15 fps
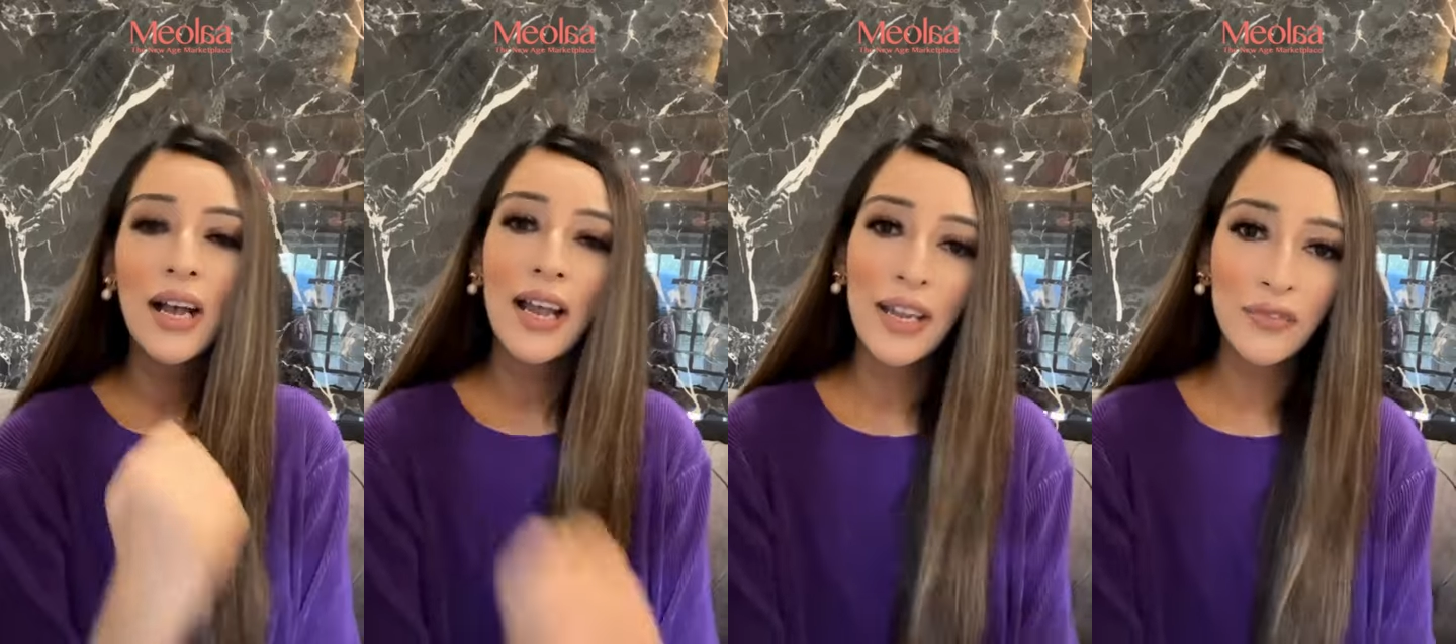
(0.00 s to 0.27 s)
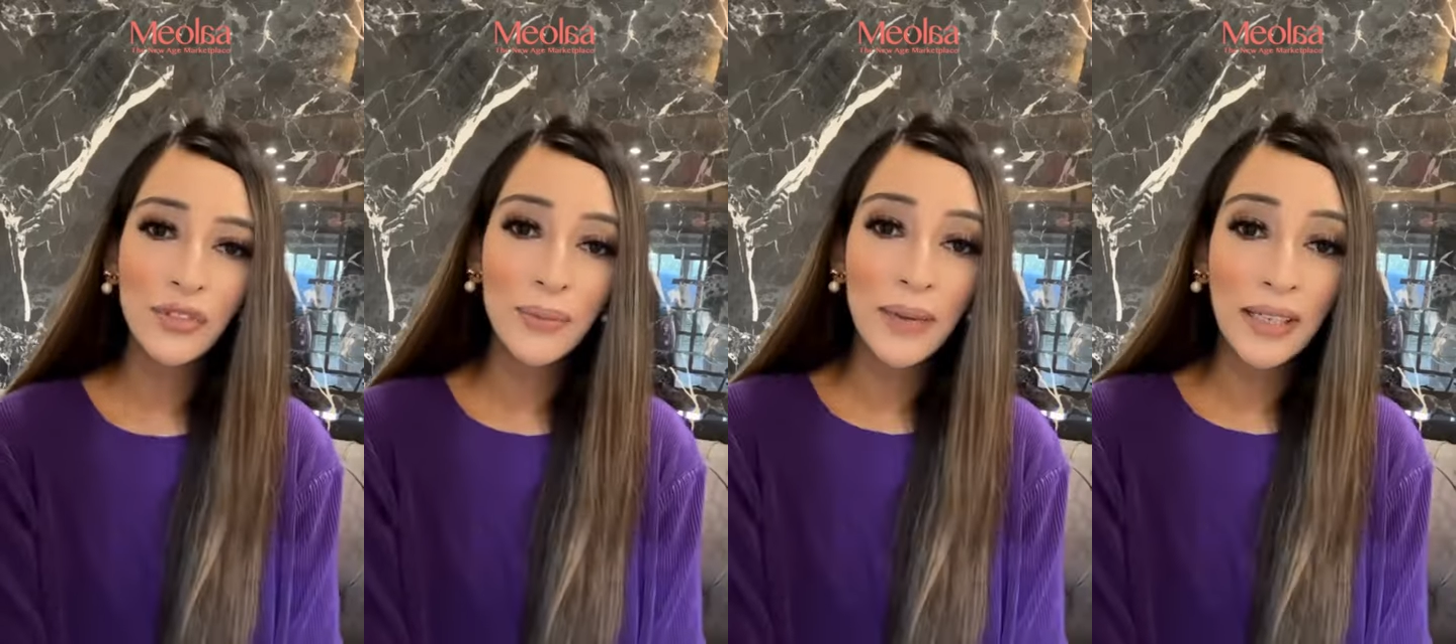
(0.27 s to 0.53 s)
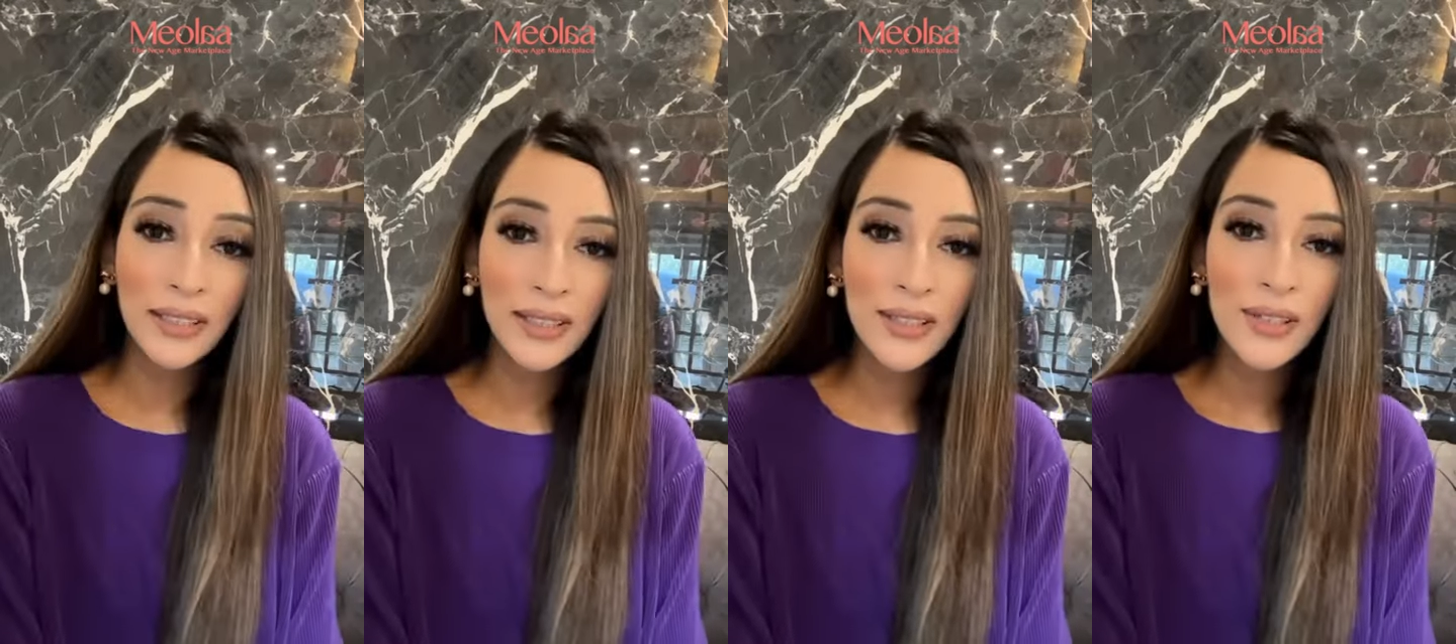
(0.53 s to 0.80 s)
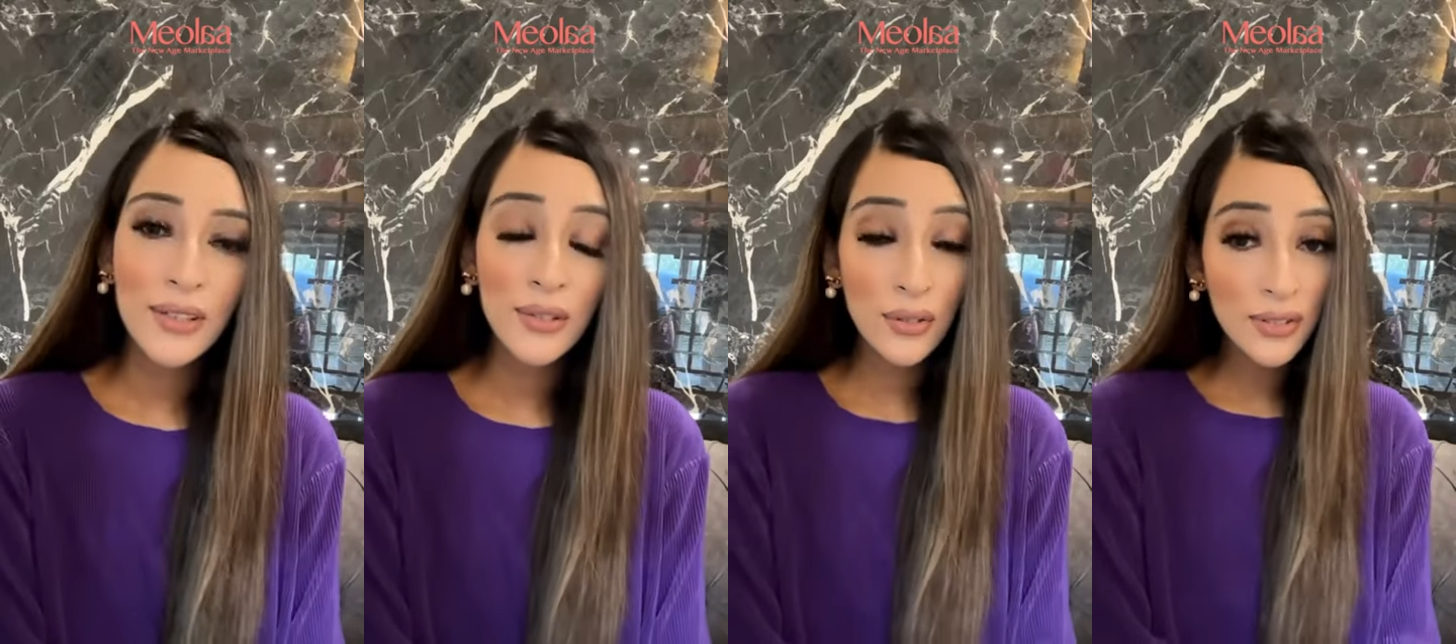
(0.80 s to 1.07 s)

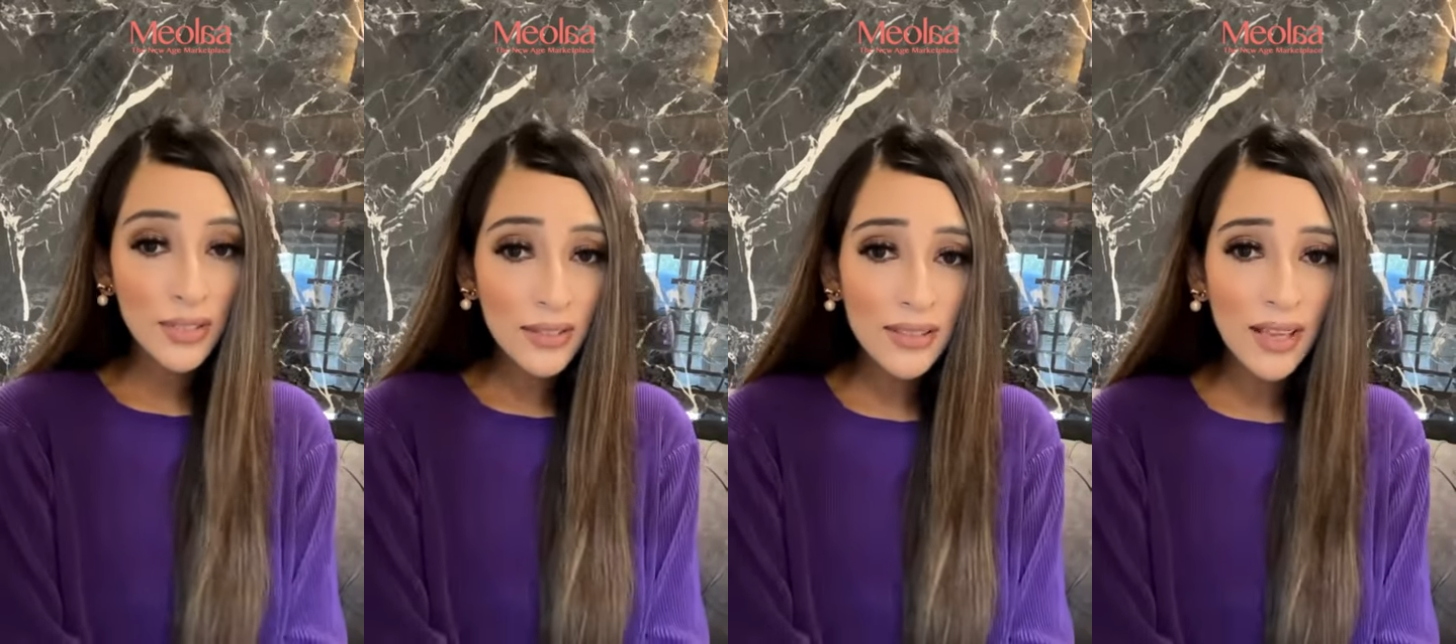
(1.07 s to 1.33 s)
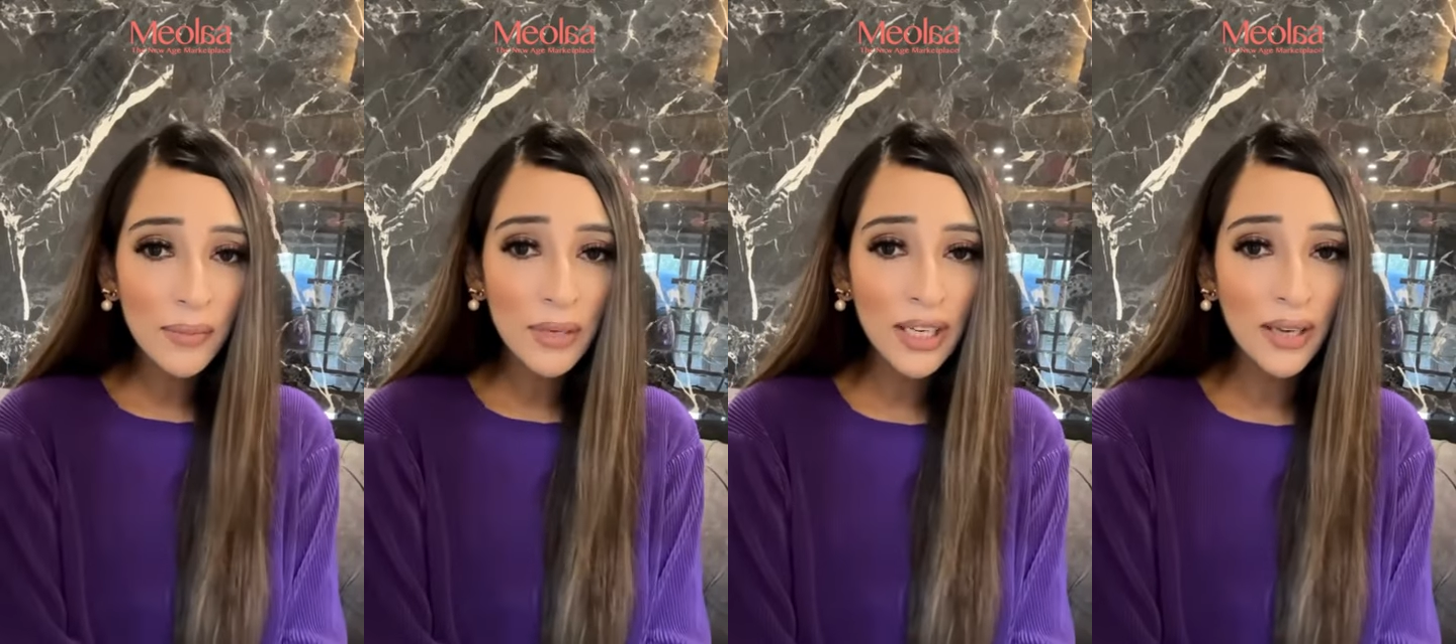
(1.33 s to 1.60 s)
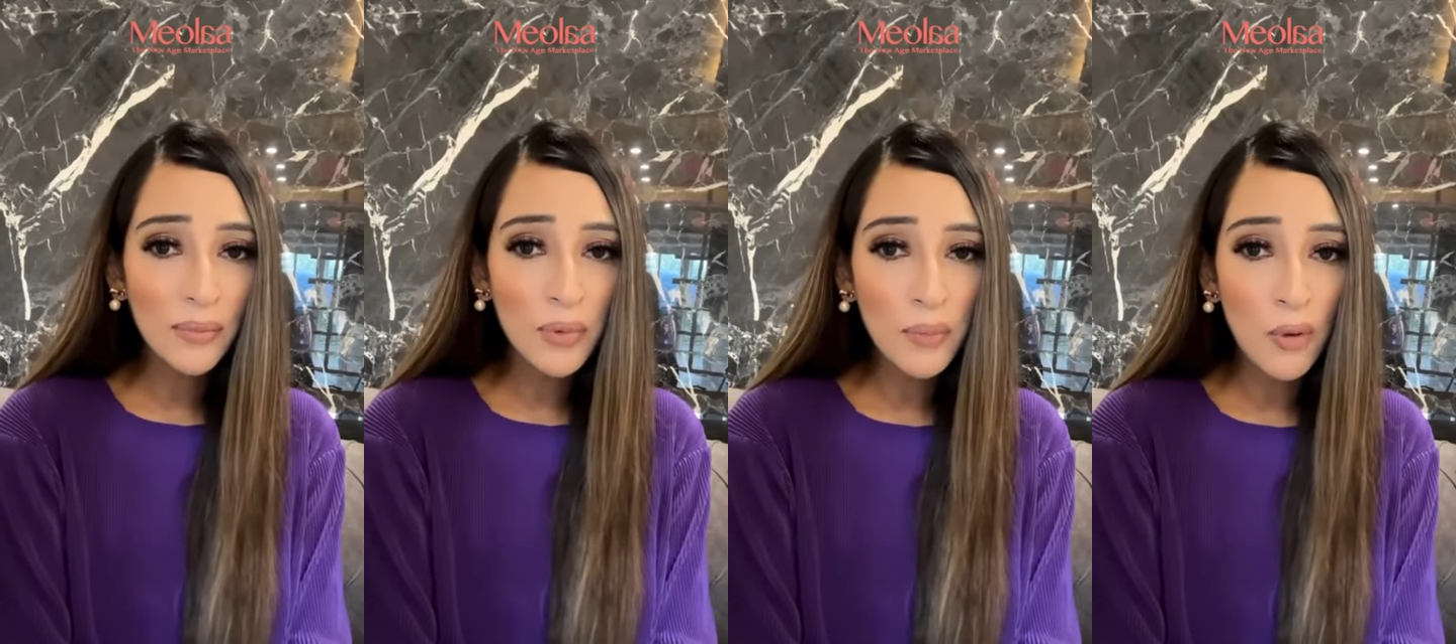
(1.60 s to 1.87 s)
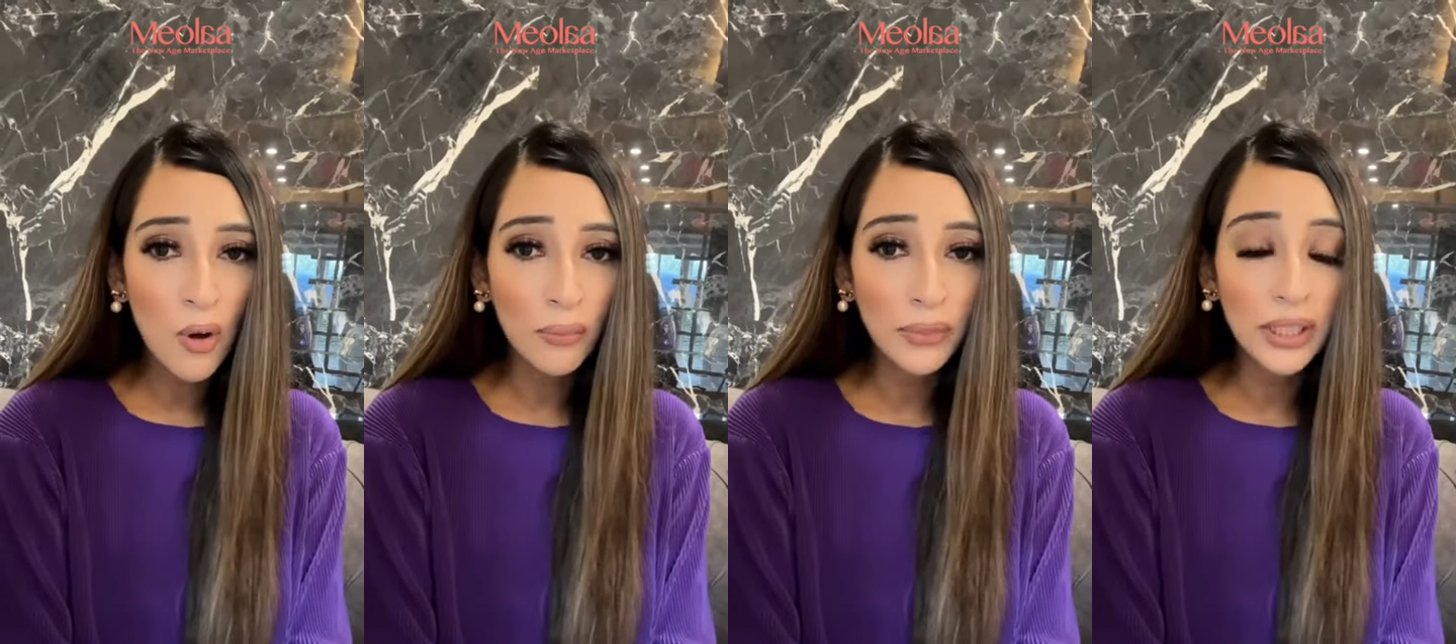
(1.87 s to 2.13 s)
everybody. So since I became a
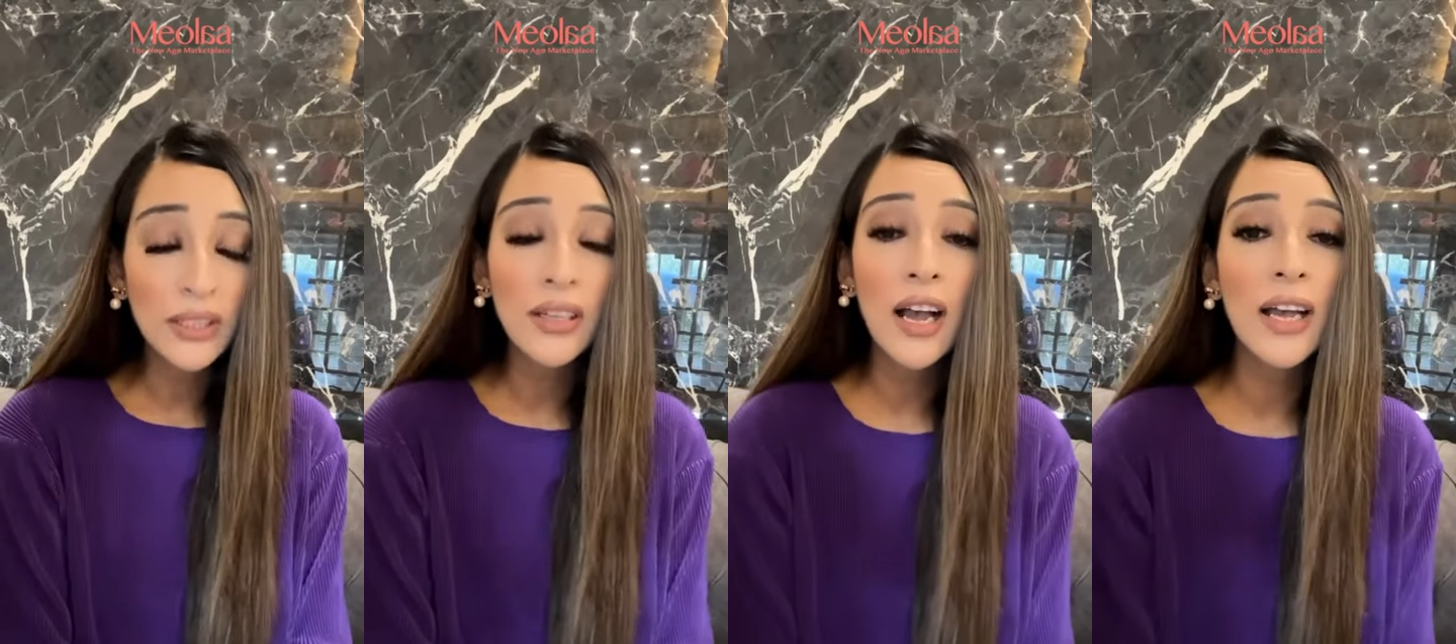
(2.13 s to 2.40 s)
mommy,